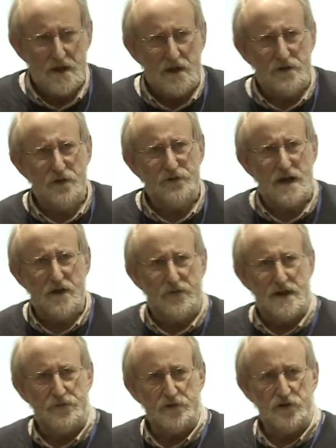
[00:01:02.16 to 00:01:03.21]
no doubt
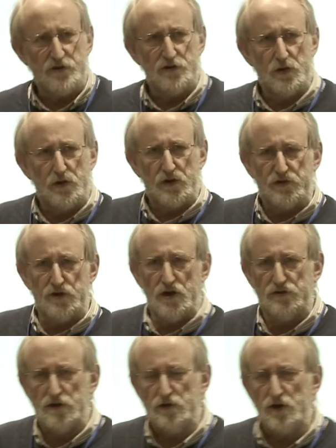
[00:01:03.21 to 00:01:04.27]
their physician or their
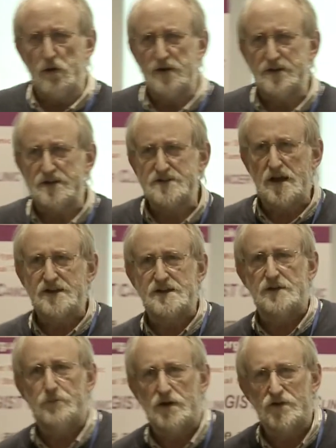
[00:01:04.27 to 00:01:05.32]
surgeon looked quite
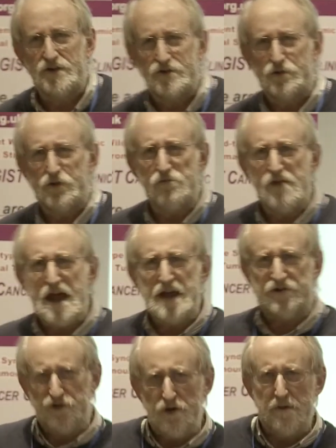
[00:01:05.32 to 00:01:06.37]
excited because this was a rare
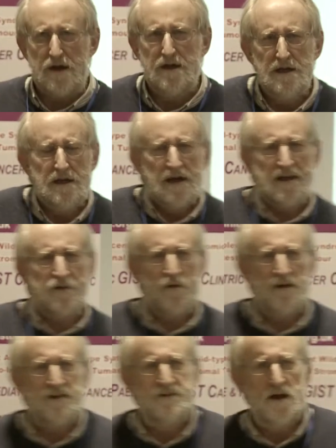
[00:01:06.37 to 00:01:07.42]
tumour, and it's
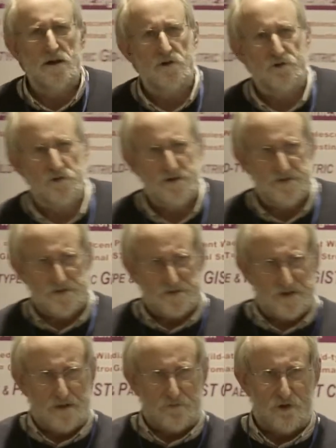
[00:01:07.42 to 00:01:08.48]
very dull treating the
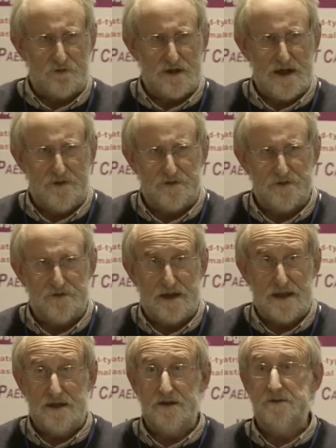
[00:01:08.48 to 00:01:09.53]
same sort of cancer
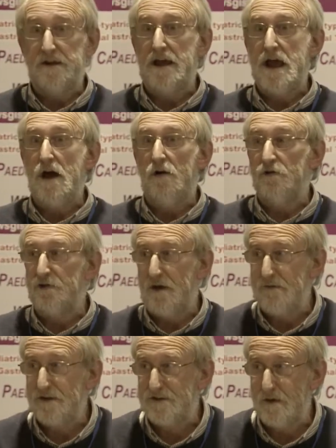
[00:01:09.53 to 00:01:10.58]
day in and day out. So
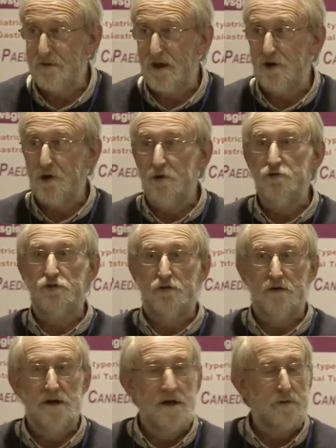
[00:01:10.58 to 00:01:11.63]
having something
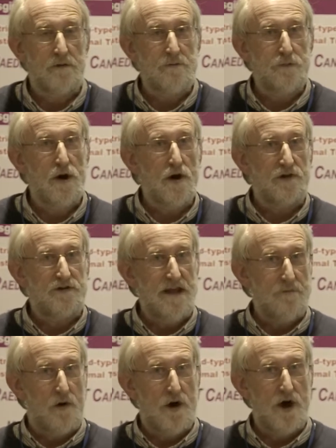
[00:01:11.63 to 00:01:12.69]
unusual probably perked
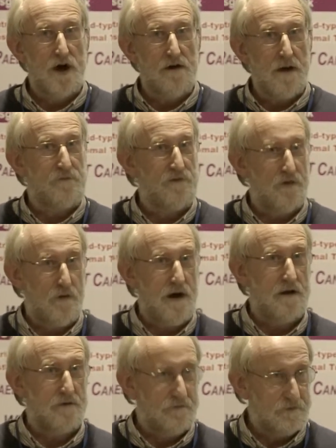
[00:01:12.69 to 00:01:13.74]
him or her up for a
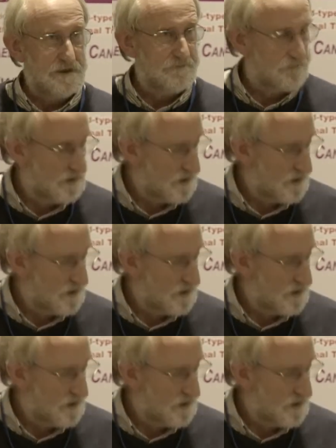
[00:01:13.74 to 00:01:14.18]
while, right?